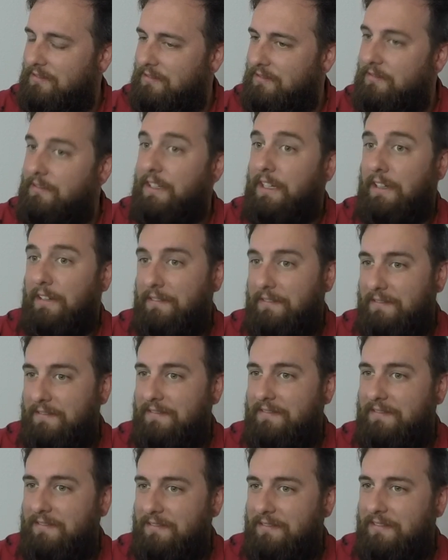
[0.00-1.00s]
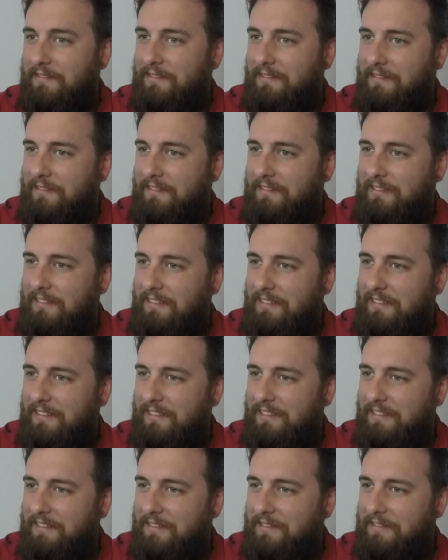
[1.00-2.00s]

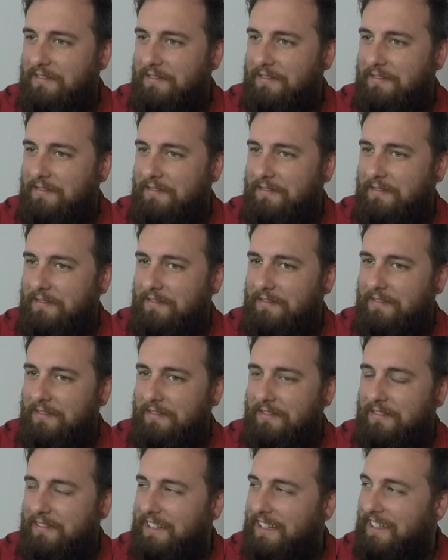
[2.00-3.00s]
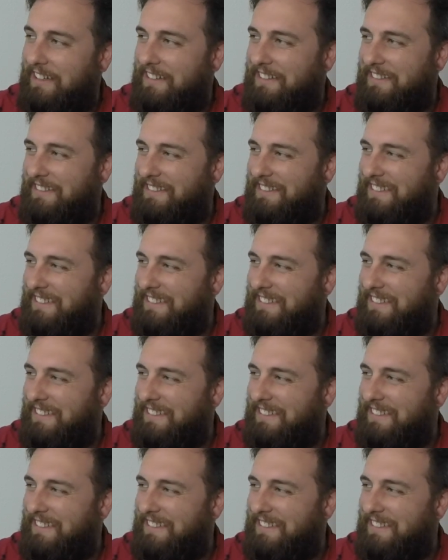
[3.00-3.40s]
This person isn't speaking.